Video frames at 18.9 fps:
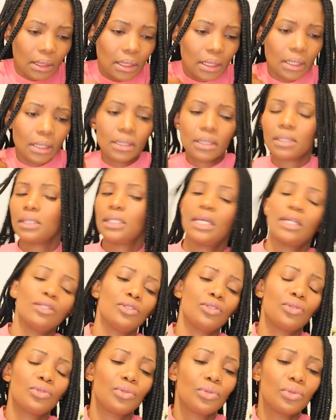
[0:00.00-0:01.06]
it
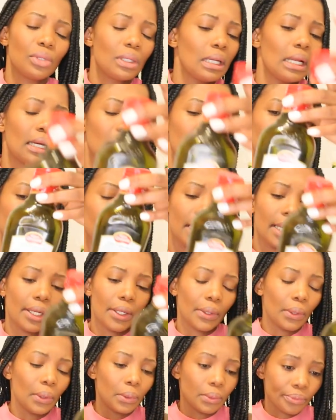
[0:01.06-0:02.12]
tends to like i
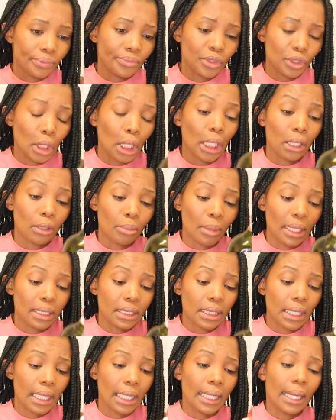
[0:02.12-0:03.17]
don't know dry out my
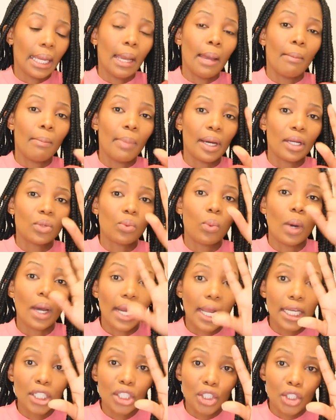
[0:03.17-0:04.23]
skin but what
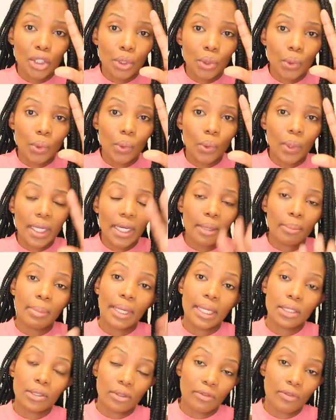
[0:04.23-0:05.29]
i do in a
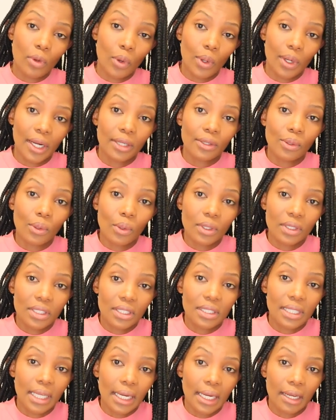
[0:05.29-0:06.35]
place of coconut oil
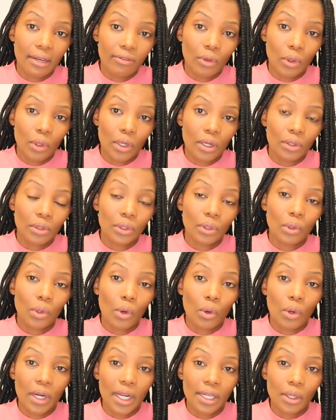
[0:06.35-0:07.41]
since i love
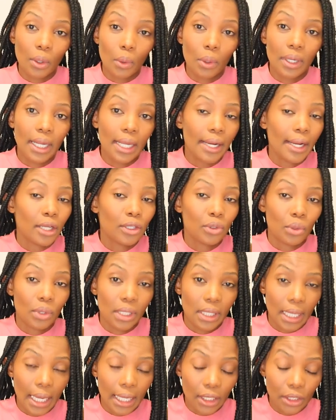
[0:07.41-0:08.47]
coconut oil and i
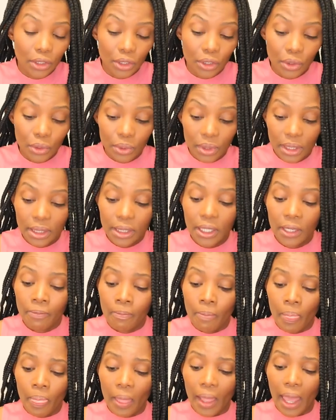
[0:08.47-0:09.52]
don't like to use it
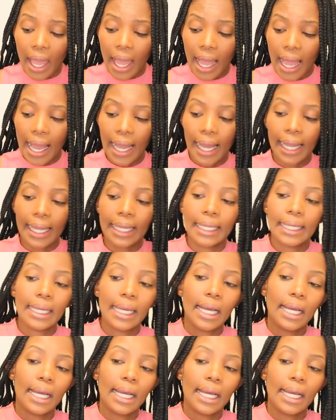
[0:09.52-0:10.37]
i